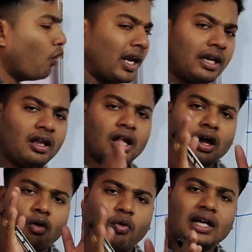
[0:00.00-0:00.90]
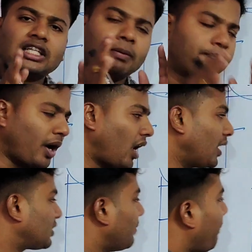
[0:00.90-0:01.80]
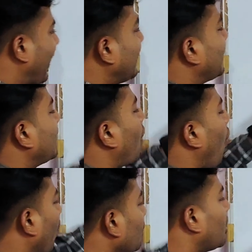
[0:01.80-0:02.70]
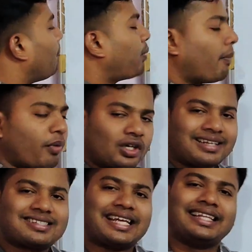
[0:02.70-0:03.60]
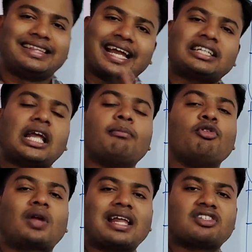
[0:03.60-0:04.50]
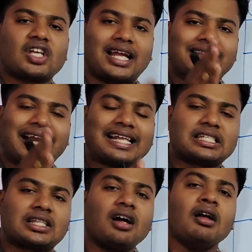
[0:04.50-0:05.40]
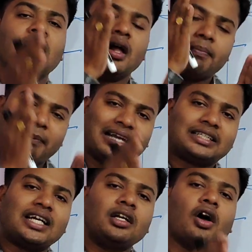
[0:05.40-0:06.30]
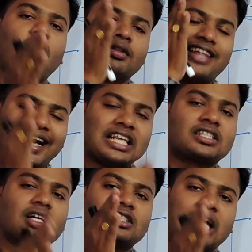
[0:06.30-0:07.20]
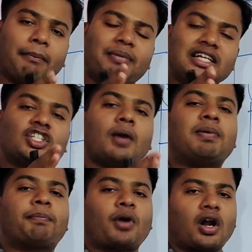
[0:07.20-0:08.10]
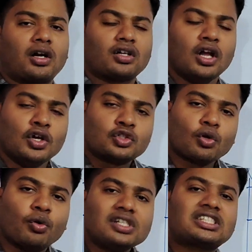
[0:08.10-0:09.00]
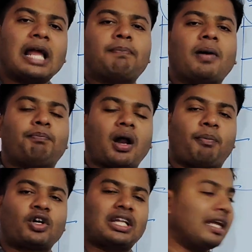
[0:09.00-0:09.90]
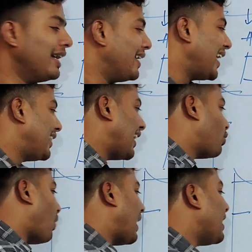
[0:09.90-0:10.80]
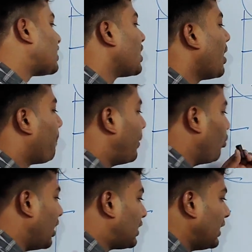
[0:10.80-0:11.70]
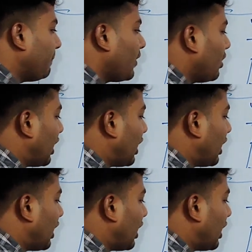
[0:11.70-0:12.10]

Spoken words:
when the product maintained all the properties, in that time you can say that is the maintained, or that is the stability of a product. So which type of property? Now that one is purity,